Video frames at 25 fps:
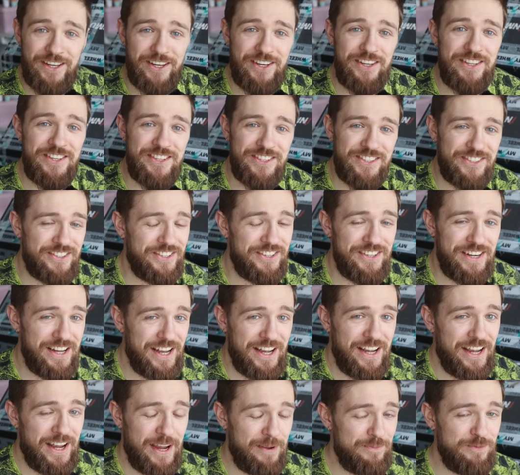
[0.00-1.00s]
concern,
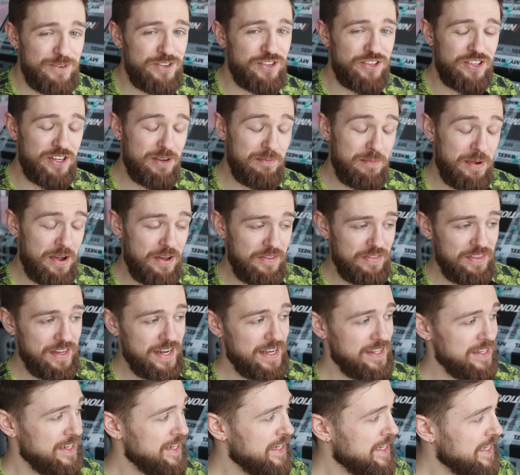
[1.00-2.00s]
I'm sure about
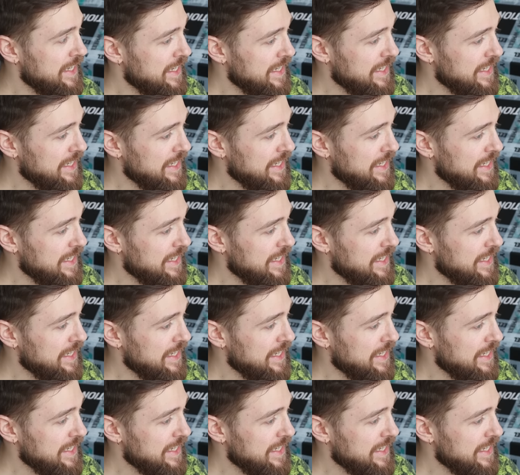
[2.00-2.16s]
that,